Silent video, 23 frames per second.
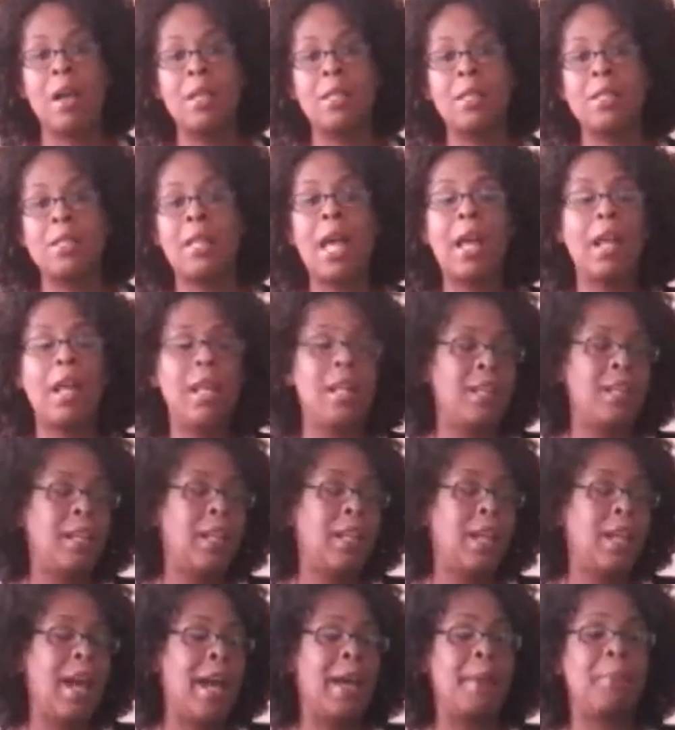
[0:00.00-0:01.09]

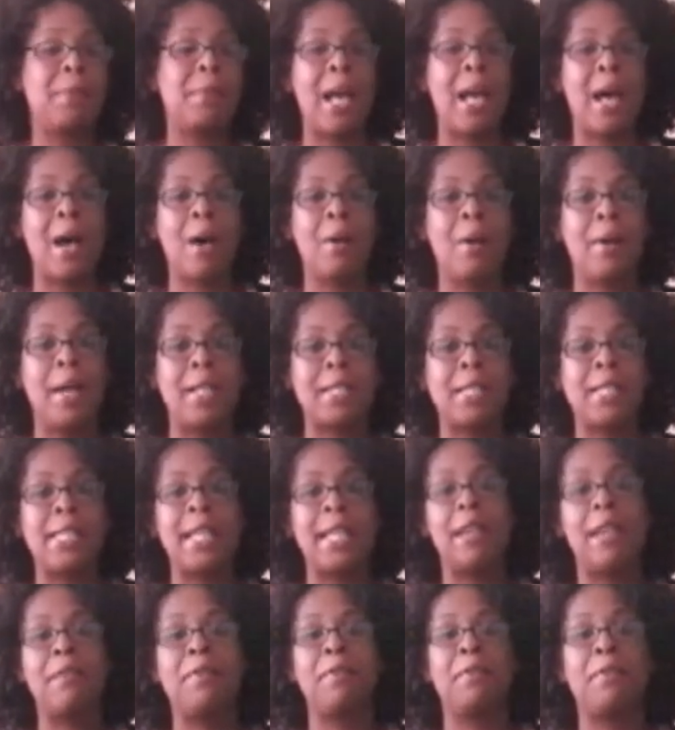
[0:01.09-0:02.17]
Secondly, I'm now, as I
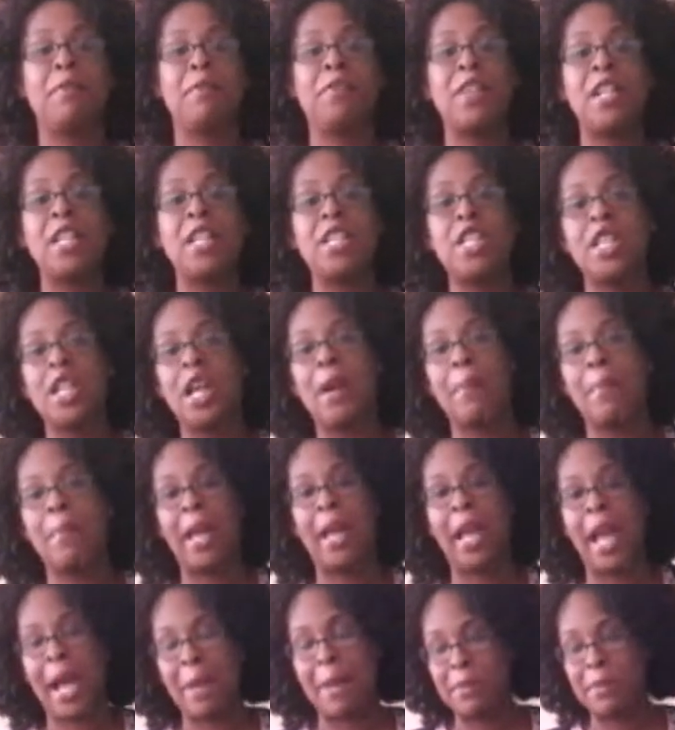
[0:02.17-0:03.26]
said, finishing up
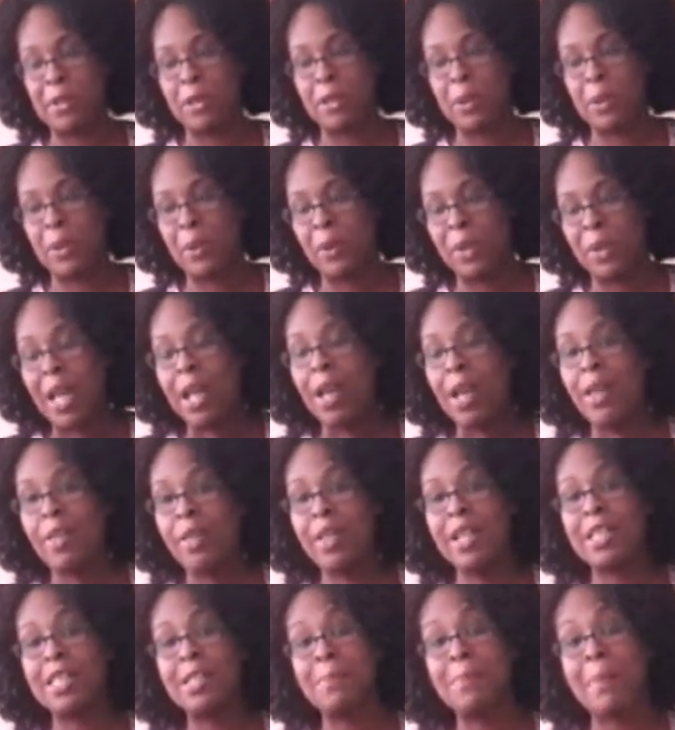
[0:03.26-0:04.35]
my capstone.
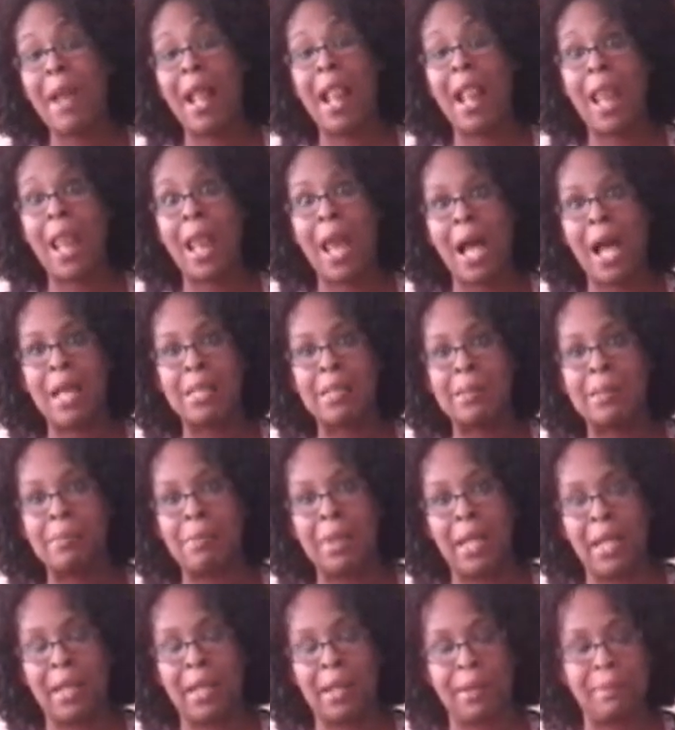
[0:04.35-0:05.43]
This is my last
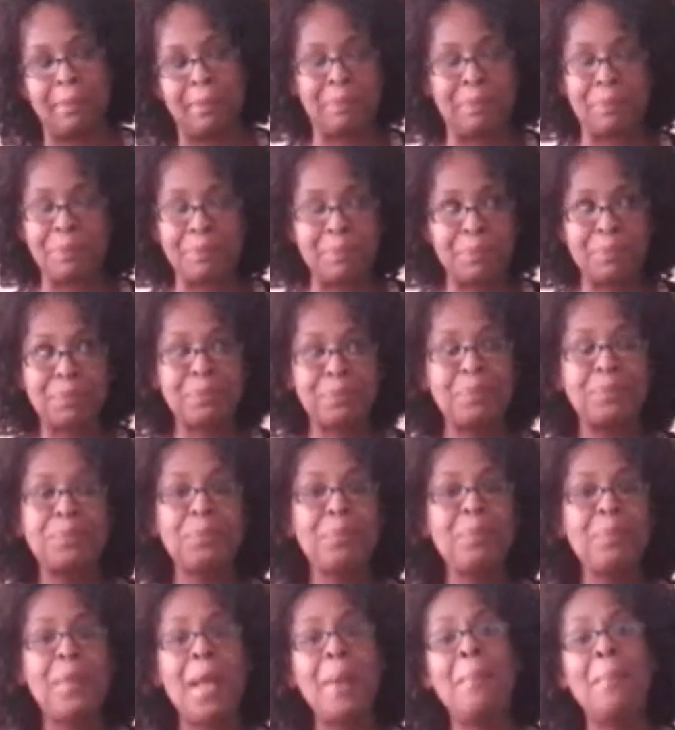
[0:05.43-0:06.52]
week,
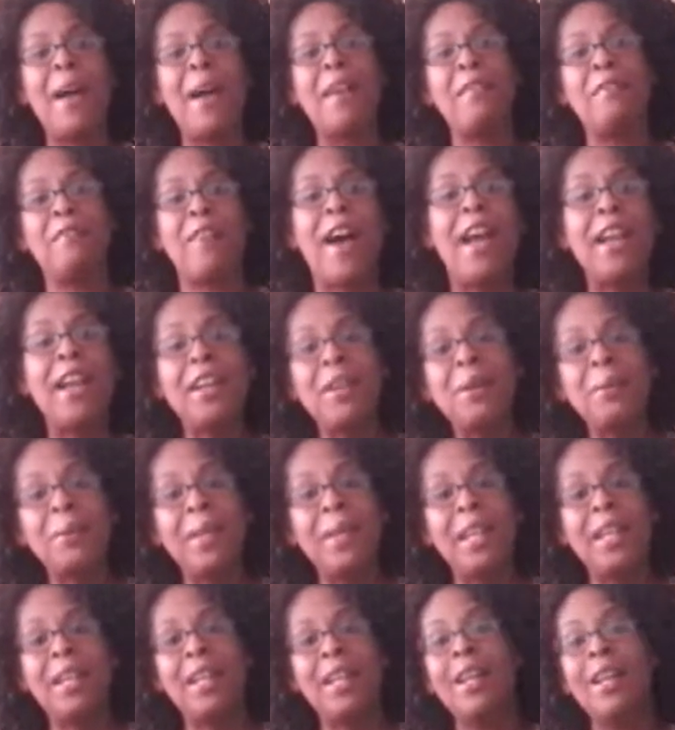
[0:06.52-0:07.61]
my final
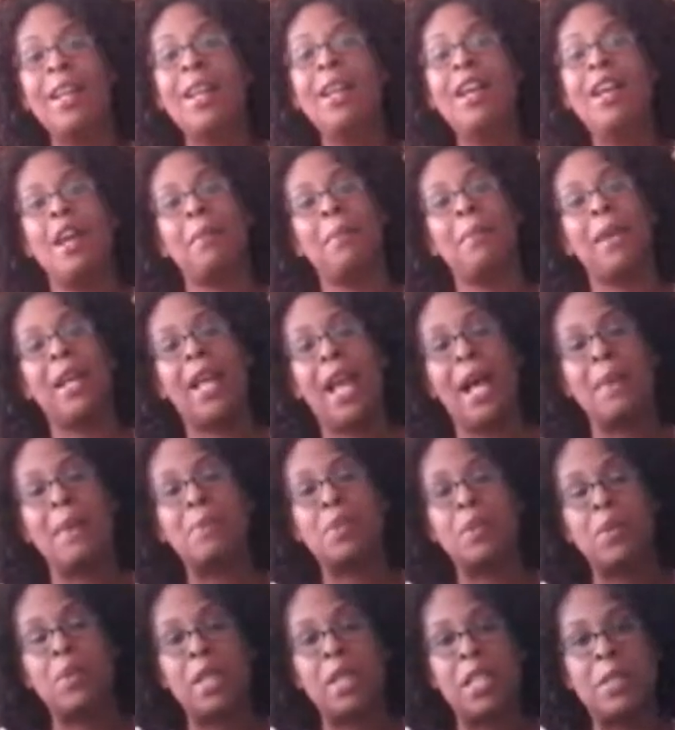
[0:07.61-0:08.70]
week in my
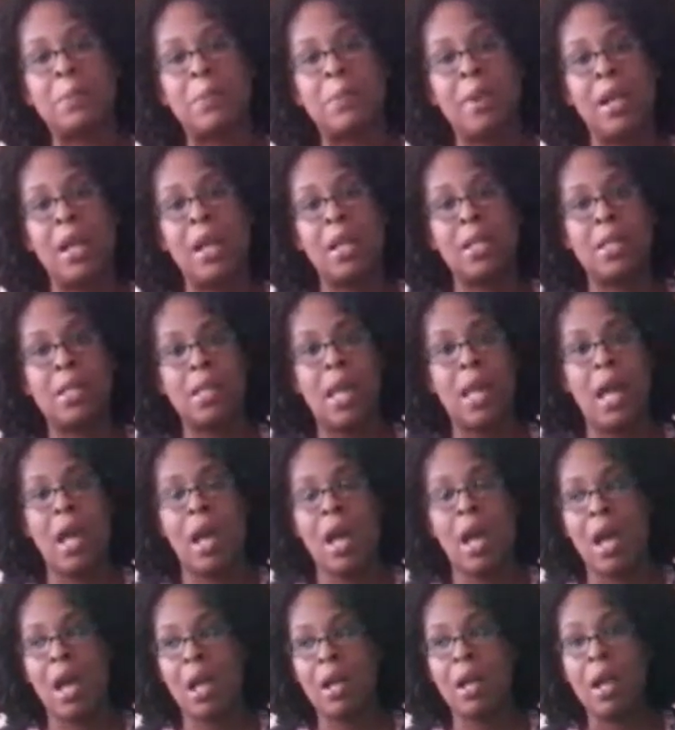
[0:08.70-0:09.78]
capstone experience,
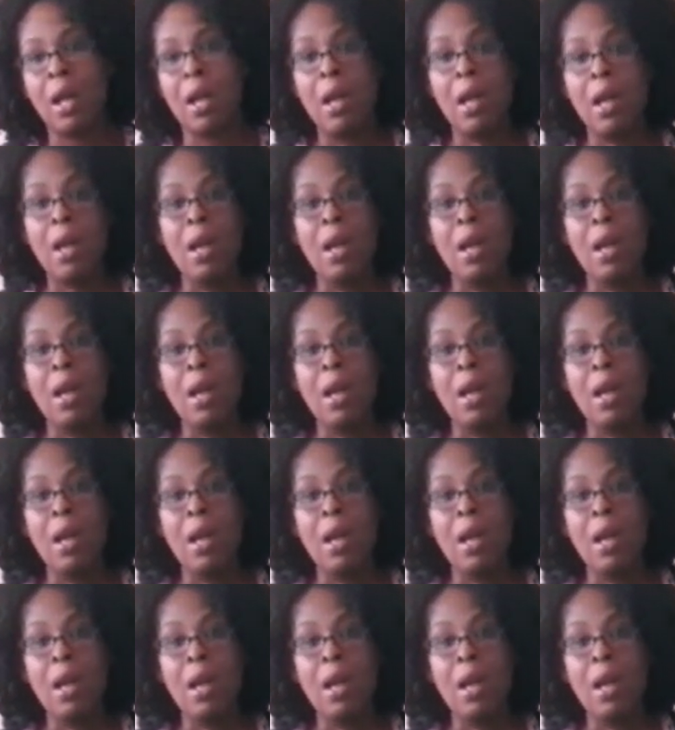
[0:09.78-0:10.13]
and